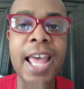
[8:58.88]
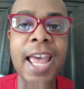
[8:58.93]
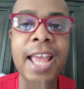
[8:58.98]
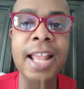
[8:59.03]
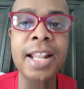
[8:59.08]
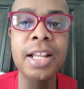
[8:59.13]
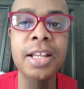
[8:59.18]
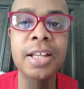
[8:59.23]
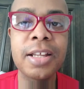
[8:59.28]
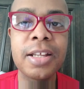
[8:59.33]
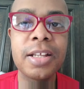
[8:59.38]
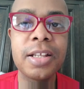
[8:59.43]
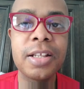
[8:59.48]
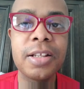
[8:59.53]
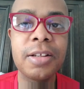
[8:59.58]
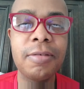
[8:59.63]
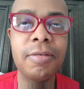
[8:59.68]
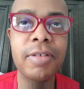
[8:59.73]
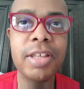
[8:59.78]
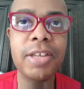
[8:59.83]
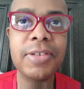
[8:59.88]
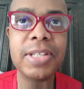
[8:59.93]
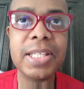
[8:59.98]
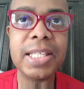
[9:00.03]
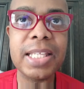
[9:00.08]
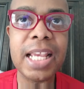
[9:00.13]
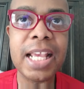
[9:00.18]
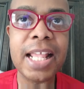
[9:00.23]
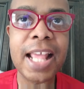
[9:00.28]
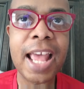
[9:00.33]
that when you
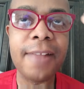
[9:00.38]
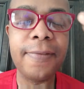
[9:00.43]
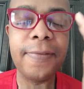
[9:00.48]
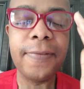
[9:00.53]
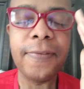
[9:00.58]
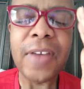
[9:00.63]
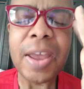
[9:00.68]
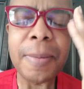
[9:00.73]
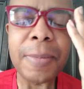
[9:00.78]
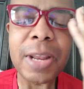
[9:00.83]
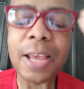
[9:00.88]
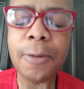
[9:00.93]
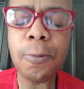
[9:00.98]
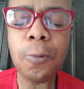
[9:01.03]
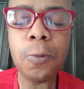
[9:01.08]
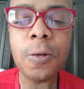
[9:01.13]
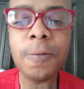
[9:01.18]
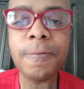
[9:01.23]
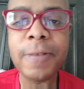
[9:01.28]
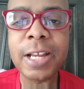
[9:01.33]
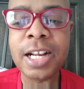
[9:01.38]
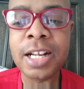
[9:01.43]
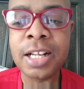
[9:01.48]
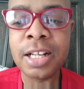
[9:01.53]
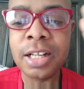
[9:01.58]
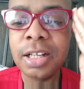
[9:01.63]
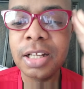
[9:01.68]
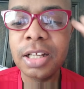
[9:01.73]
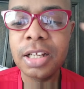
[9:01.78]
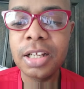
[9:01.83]
see that feminine woman
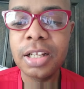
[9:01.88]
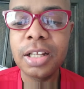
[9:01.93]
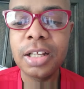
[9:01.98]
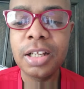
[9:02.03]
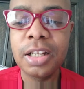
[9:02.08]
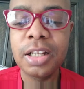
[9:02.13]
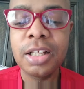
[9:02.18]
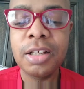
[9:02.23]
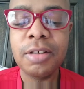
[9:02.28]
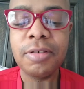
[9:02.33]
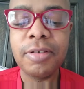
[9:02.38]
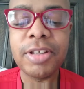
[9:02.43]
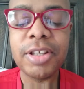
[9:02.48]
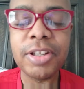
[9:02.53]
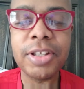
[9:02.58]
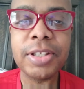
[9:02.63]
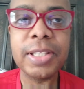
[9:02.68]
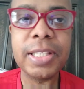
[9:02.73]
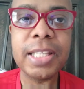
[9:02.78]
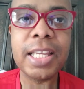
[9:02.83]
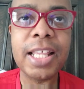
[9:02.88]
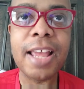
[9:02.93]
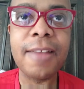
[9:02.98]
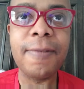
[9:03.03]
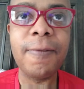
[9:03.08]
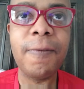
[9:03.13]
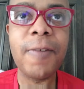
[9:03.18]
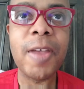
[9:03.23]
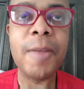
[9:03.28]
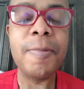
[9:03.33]
when you see
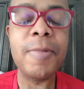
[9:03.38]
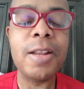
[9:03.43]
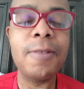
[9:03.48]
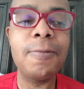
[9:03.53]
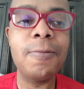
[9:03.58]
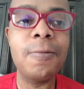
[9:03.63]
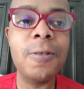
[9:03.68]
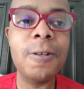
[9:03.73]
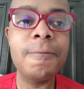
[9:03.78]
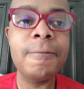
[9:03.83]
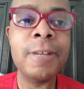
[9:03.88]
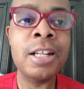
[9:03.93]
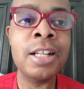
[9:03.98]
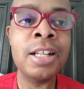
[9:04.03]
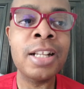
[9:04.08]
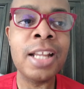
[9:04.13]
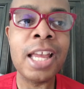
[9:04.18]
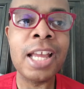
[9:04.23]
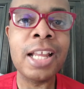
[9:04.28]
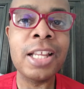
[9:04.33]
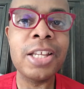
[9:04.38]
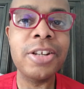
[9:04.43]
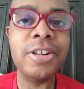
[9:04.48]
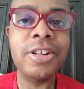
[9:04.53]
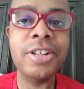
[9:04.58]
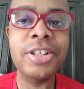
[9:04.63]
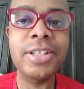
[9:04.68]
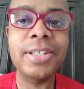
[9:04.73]
that feminine woman and you're